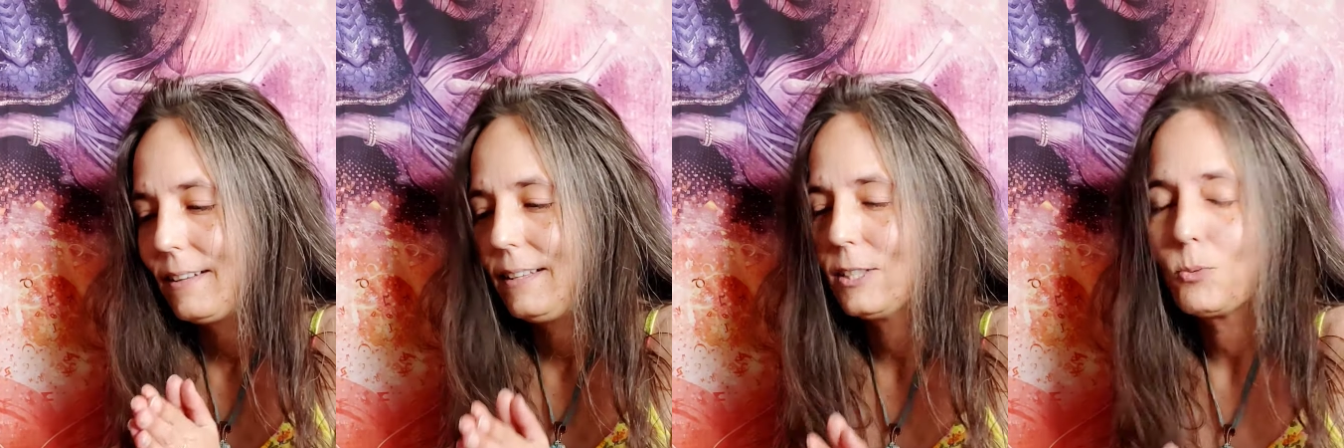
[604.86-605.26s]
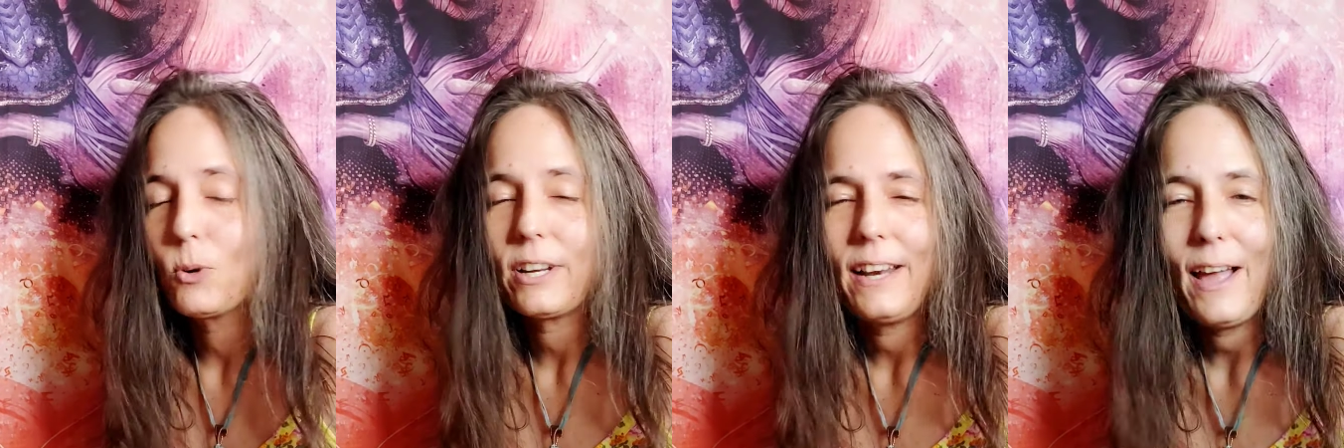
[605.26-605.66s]
Let's
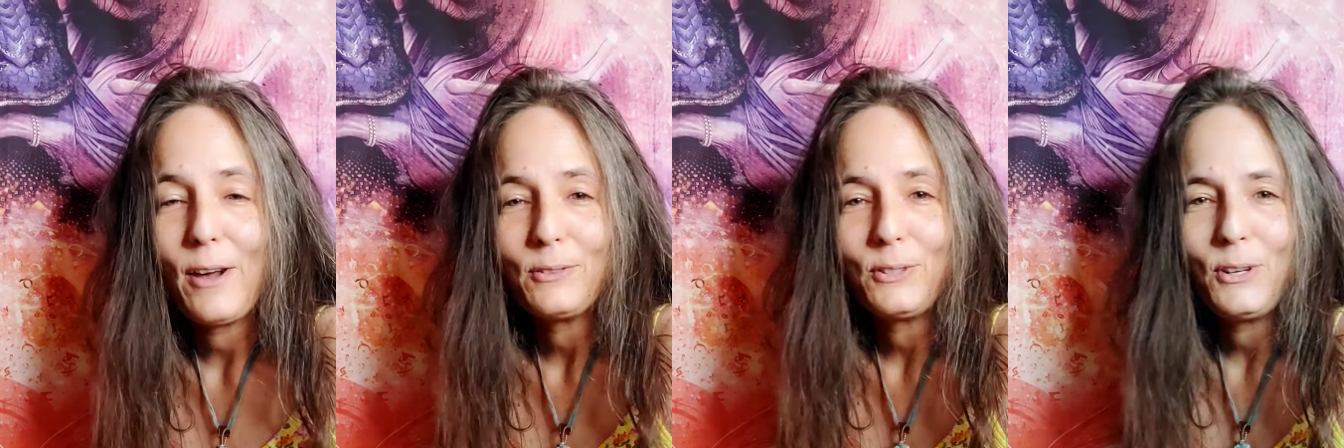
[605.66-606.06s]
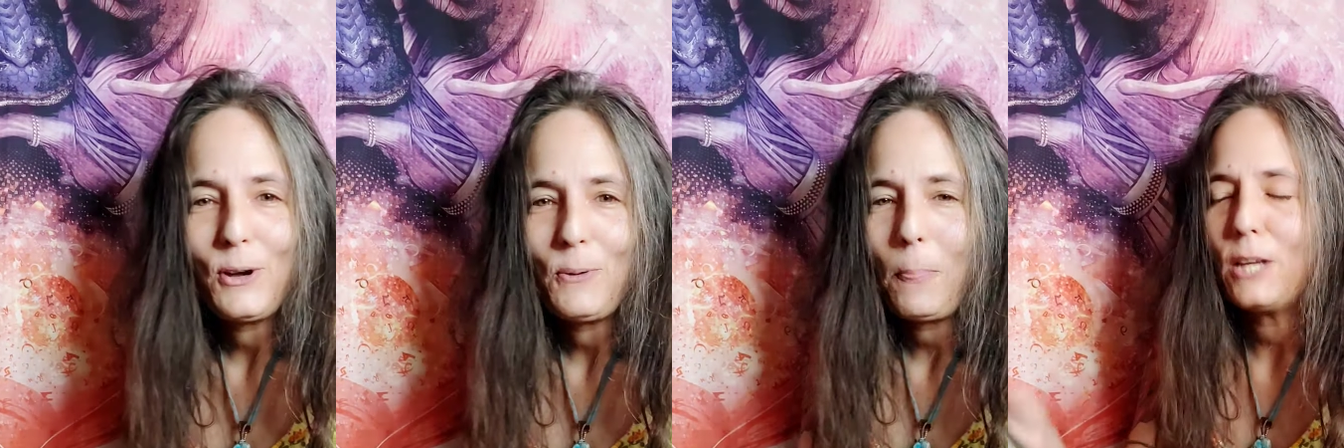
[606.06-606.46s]
work it out, you
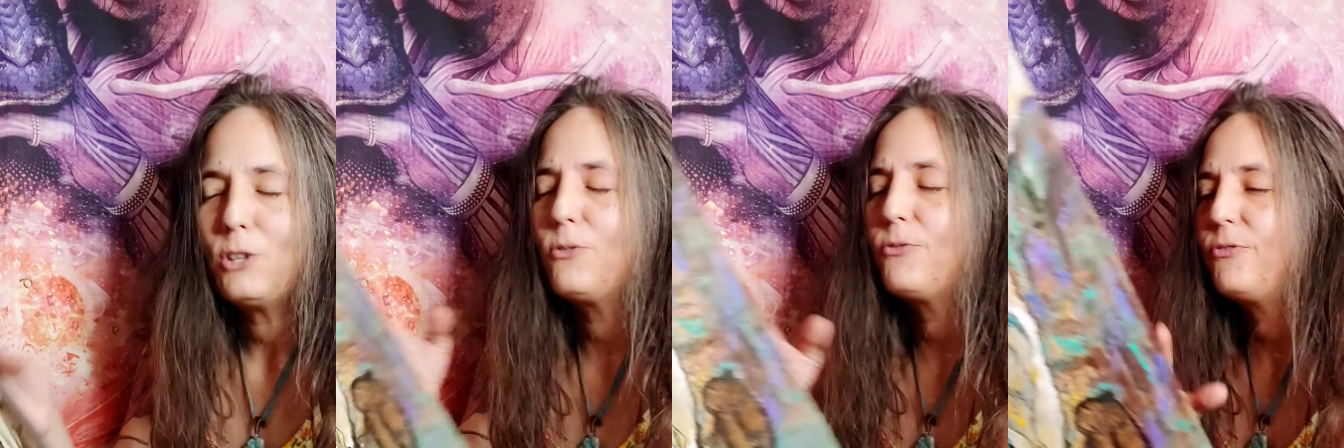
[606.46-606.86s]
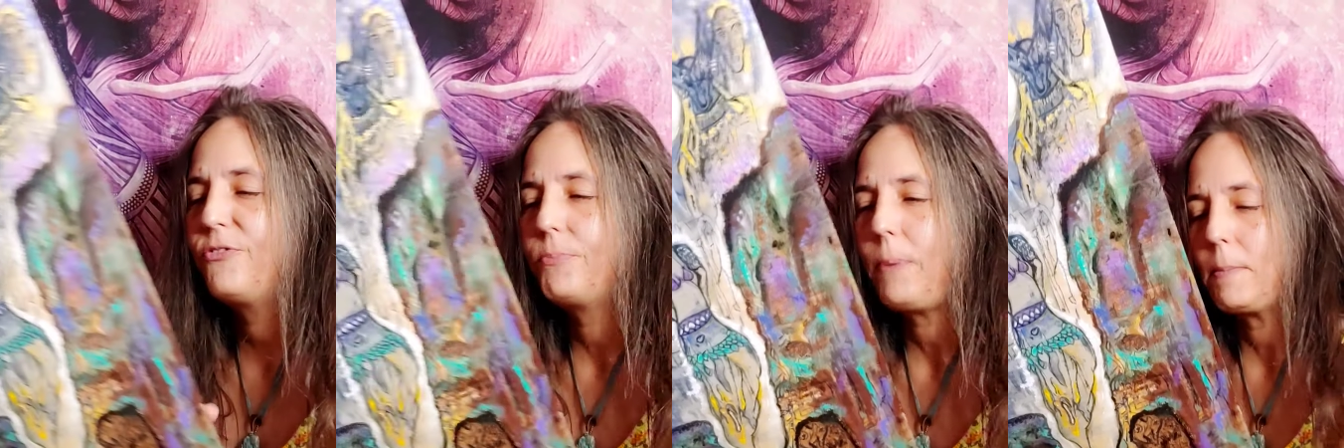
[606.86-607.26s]
know? I do
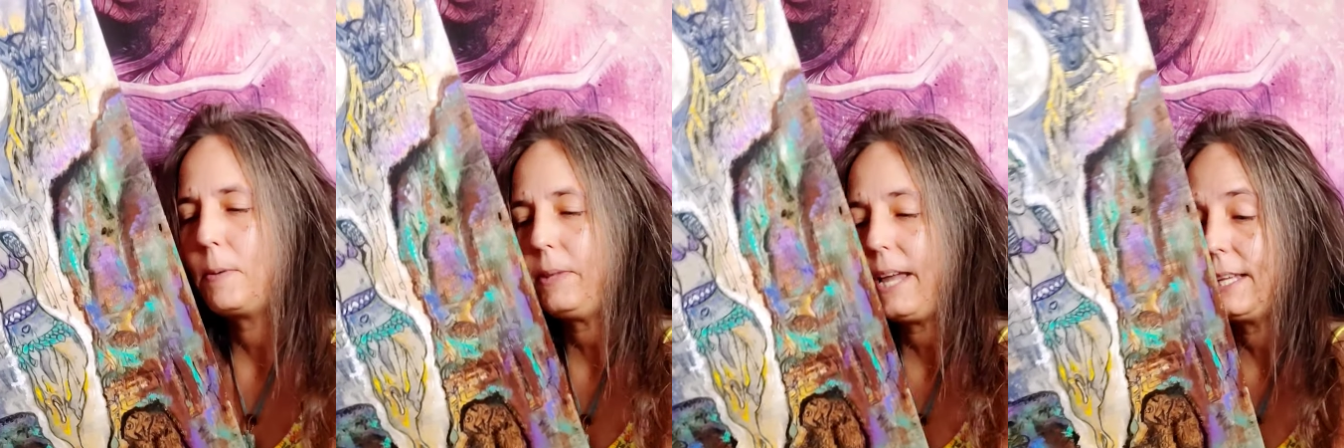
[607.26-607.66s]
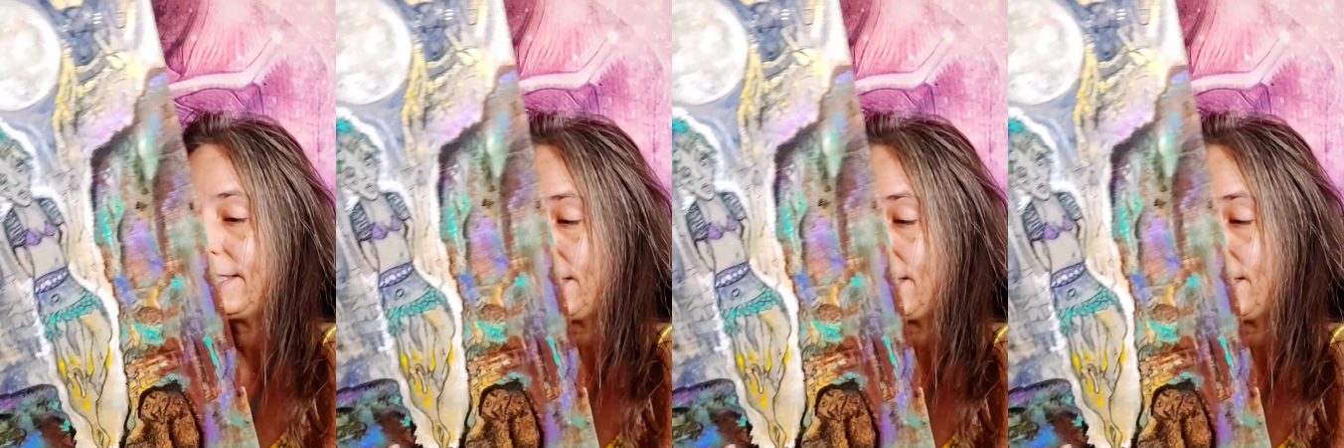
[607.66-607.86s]
payment plans.